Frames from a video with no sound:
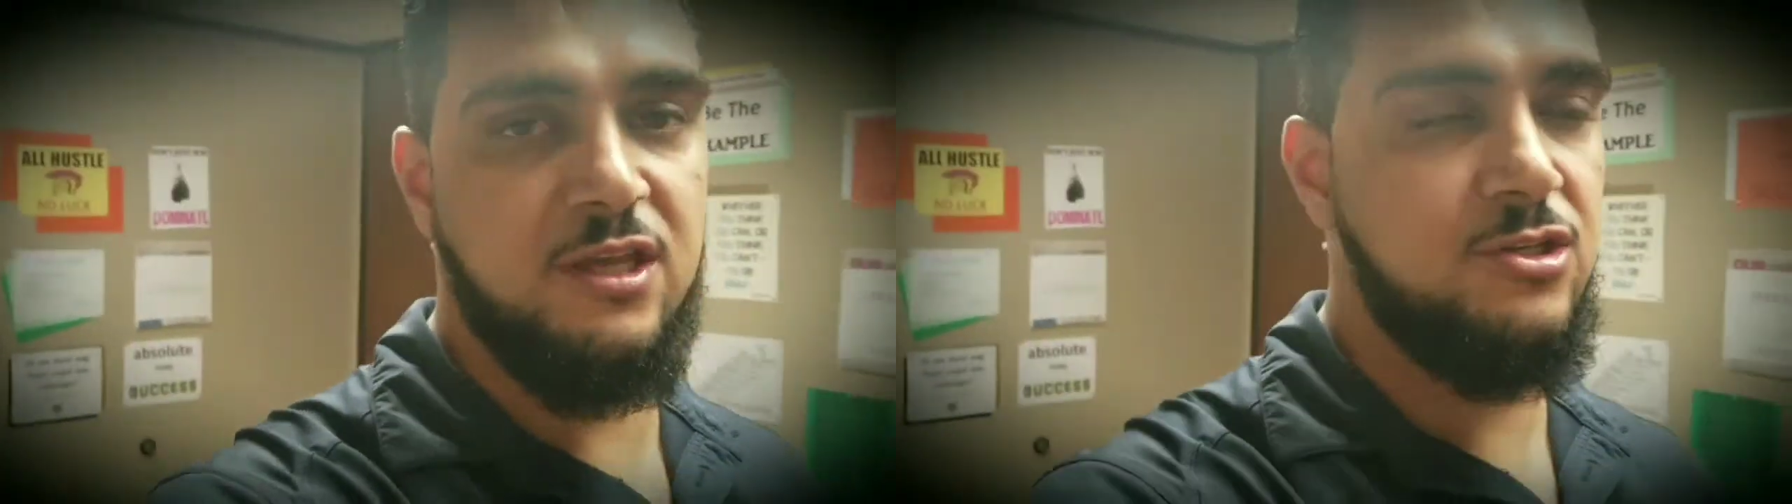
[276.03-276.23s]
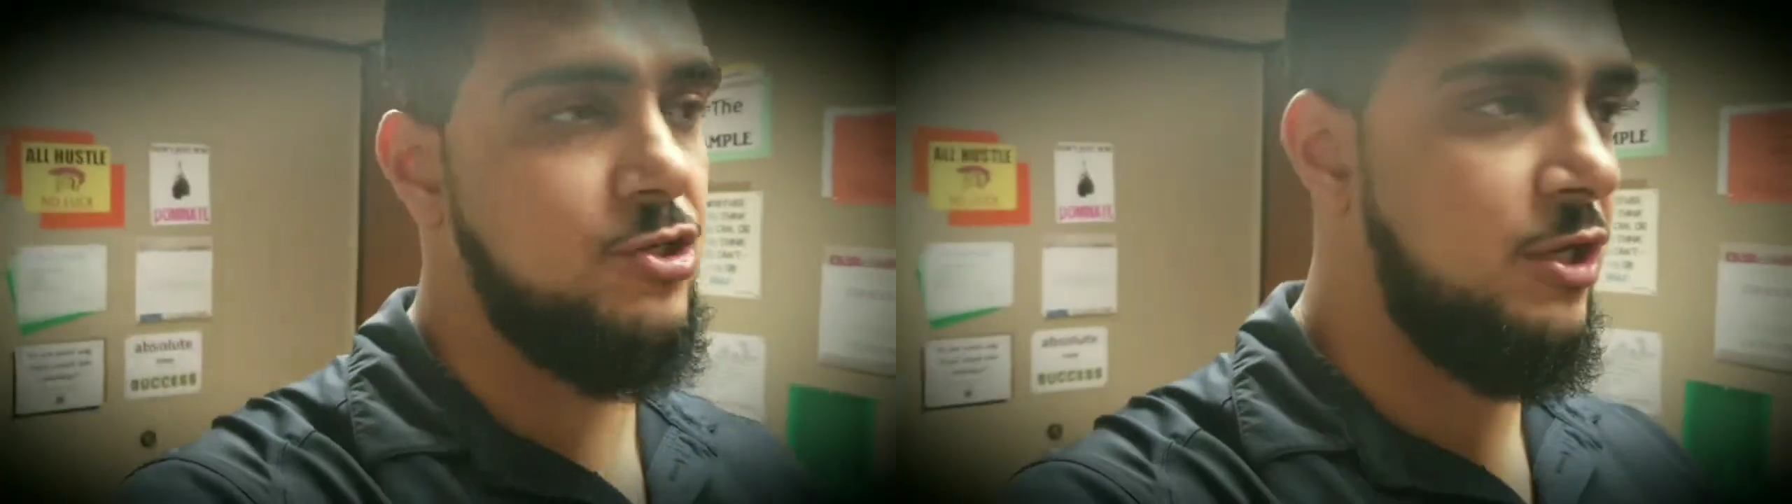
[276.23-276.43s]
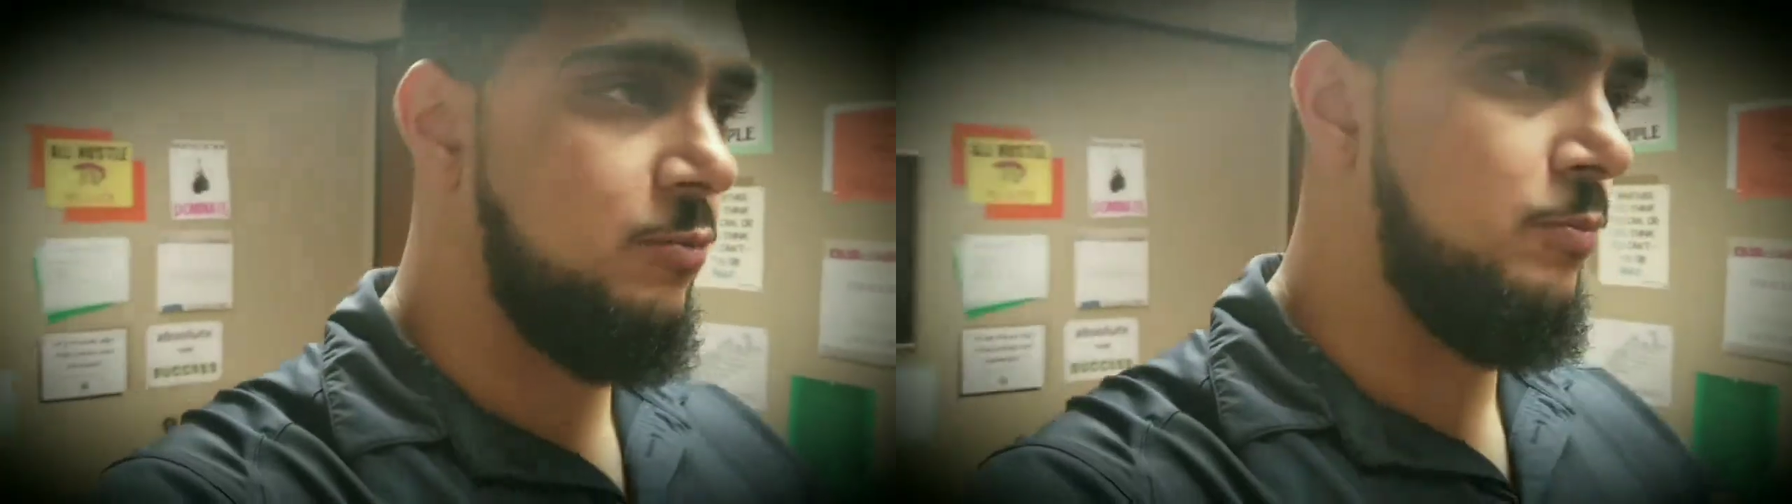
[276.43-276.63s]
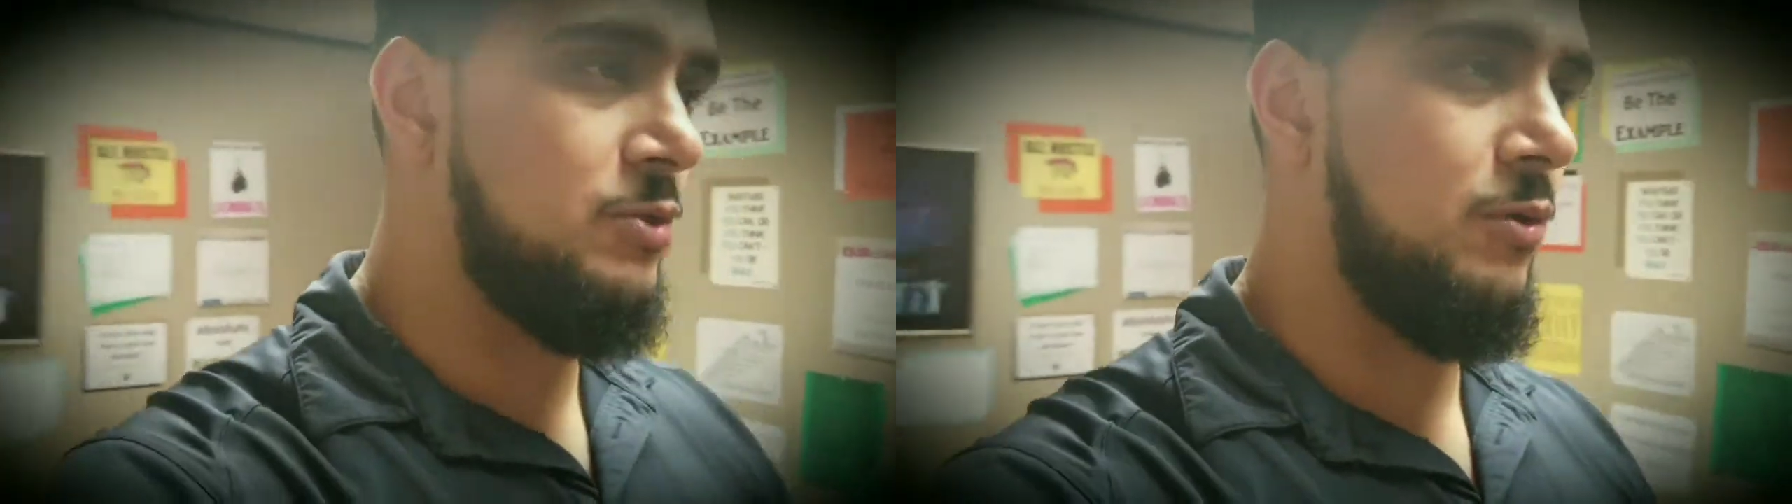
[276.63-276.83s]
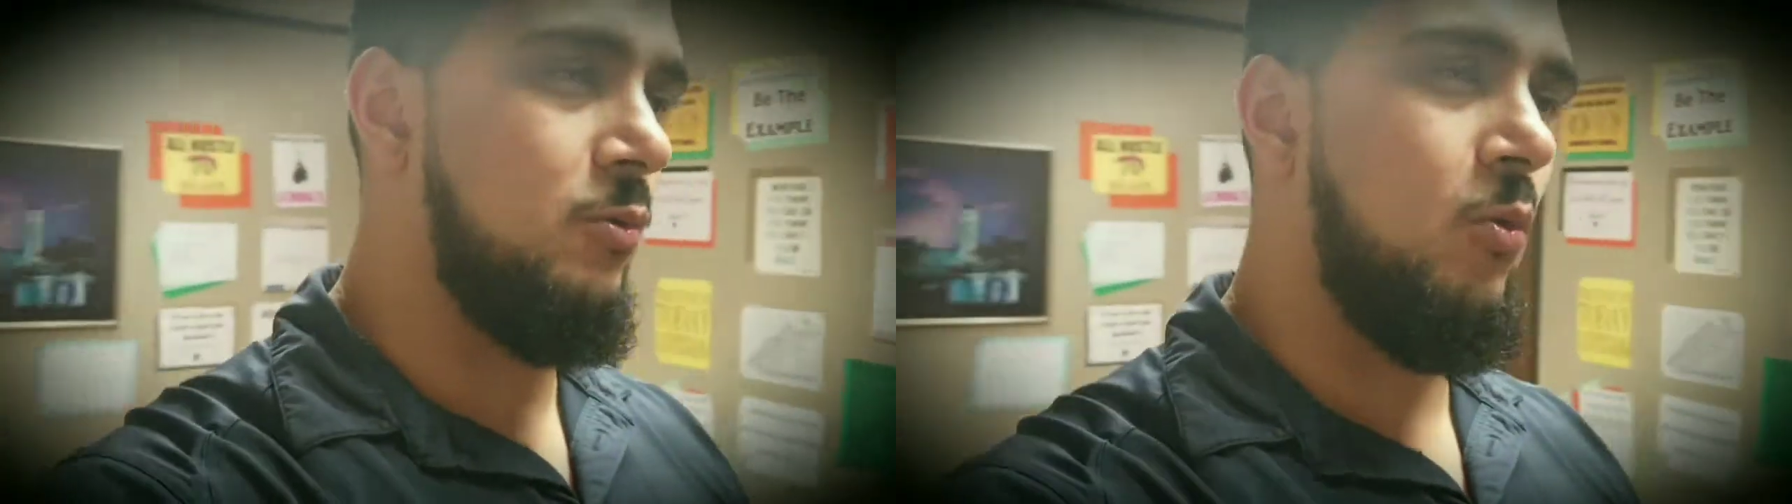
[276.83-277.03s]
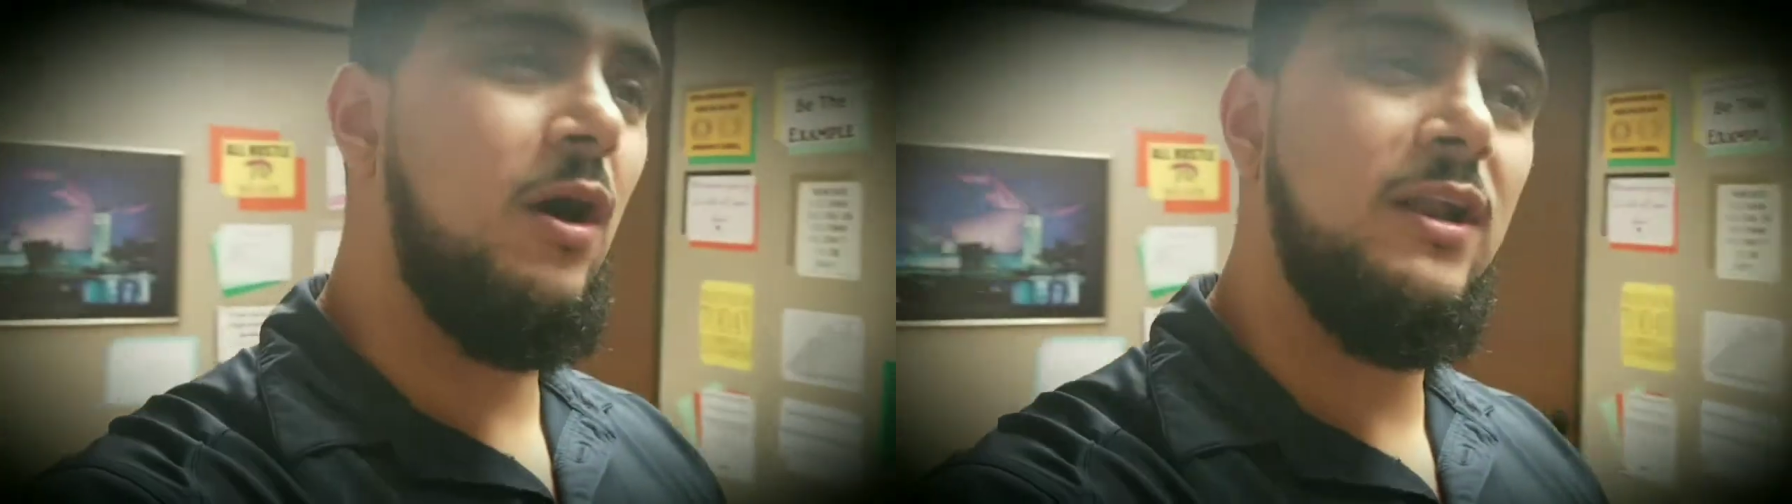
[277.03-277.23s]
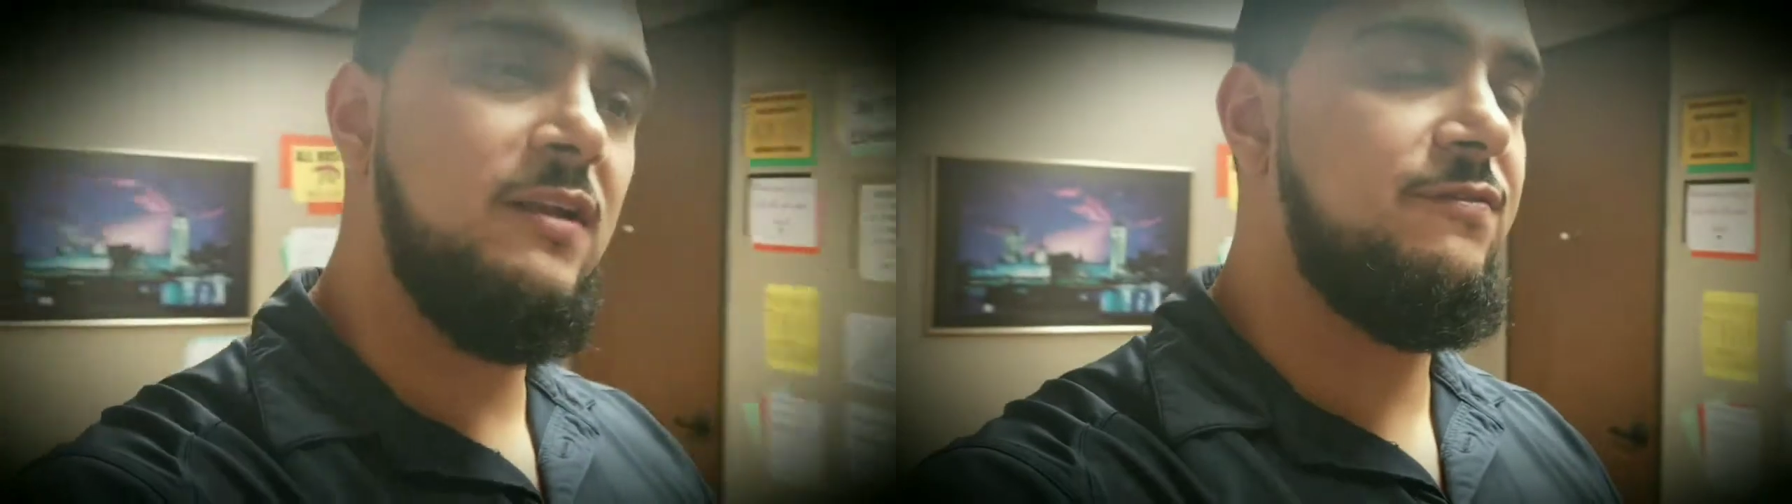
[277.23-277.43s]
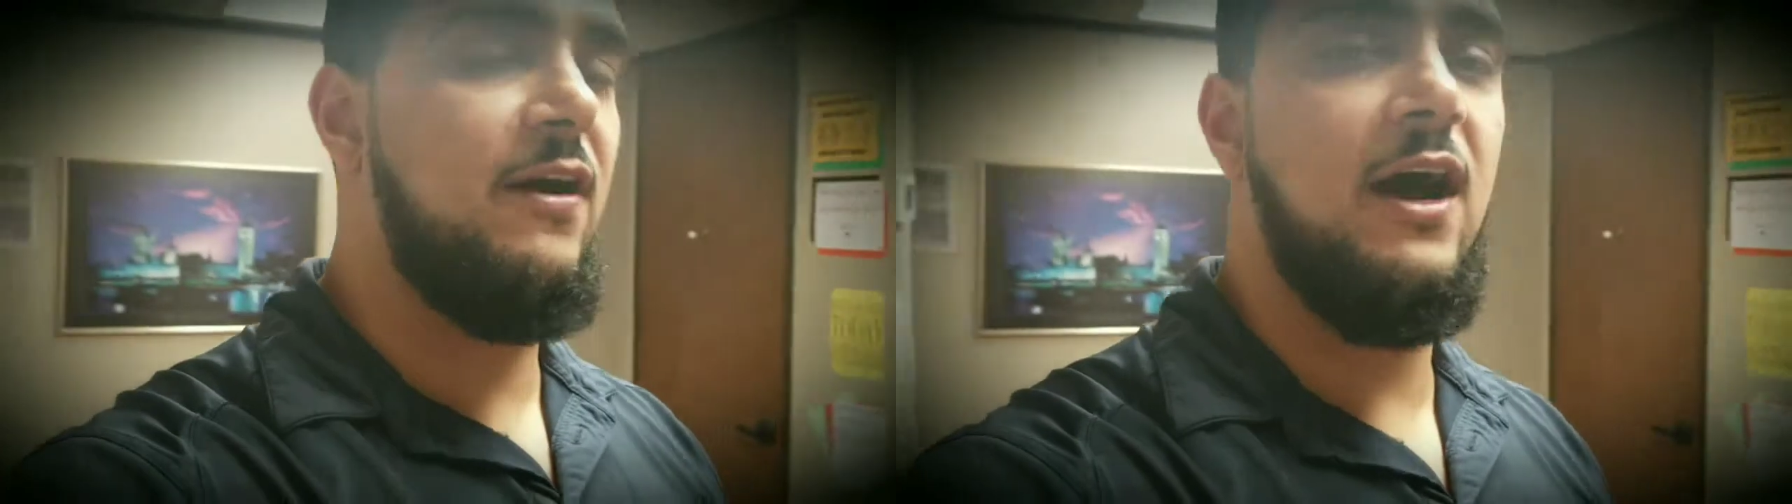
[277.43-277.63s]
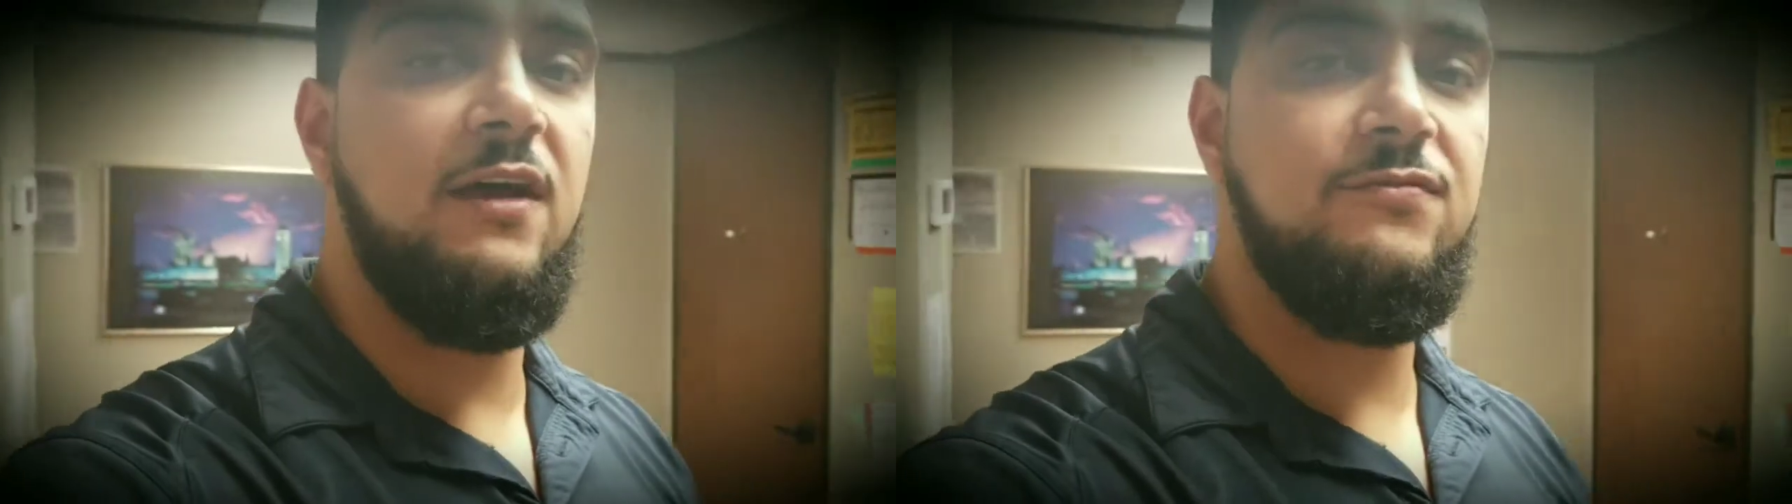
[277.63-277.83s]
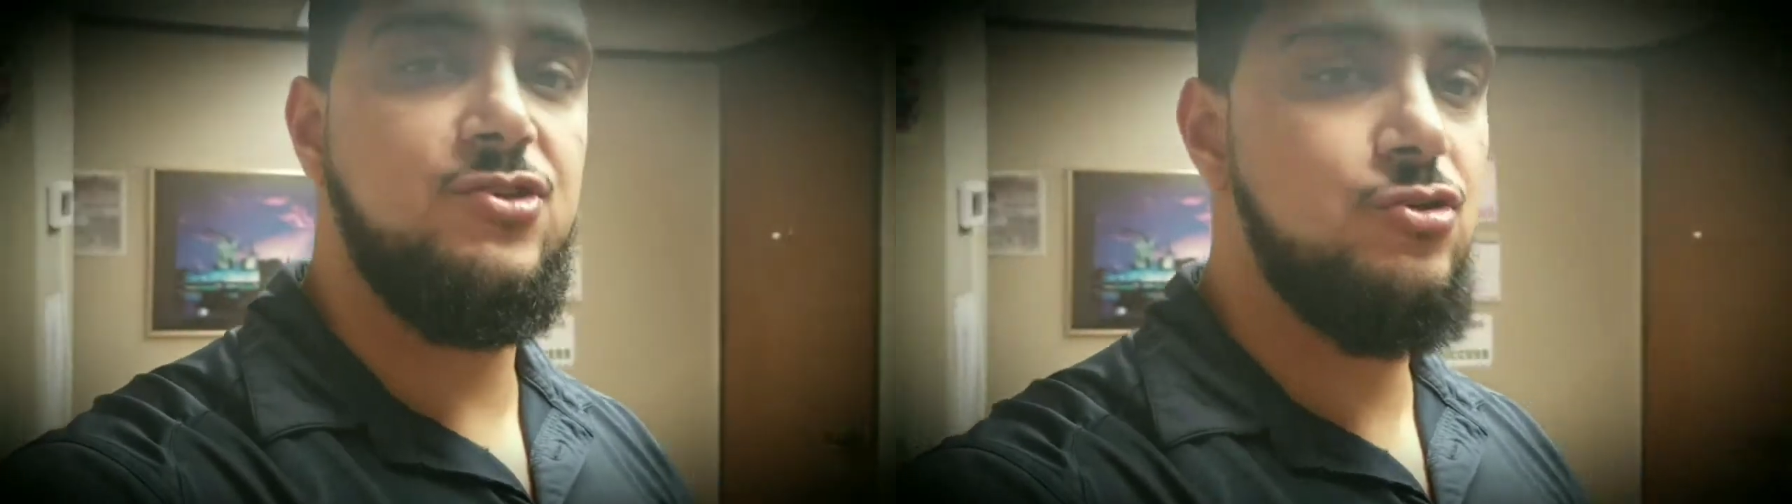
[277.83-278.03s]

that you need between 1 and 5.